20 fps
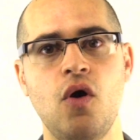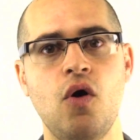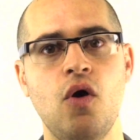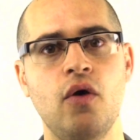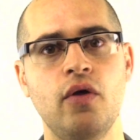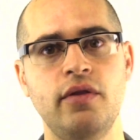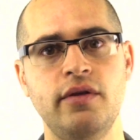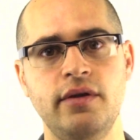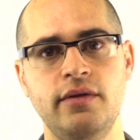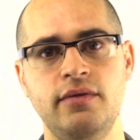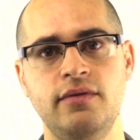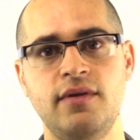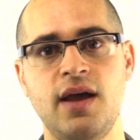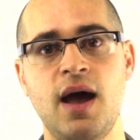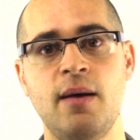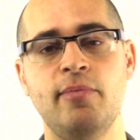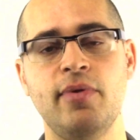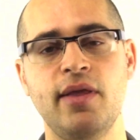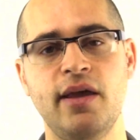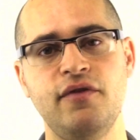all the
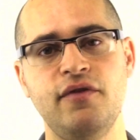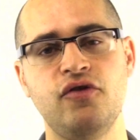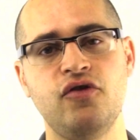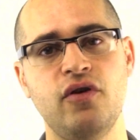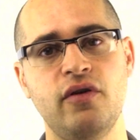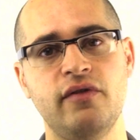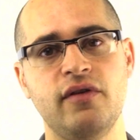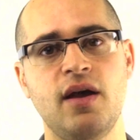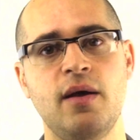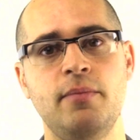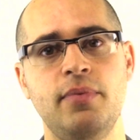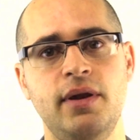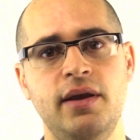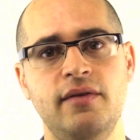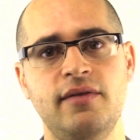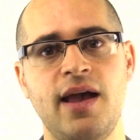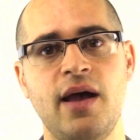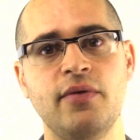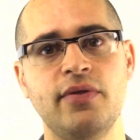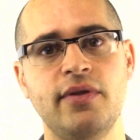top insurance
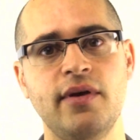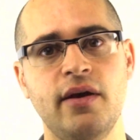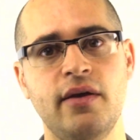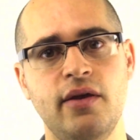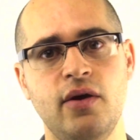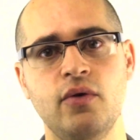companies out there.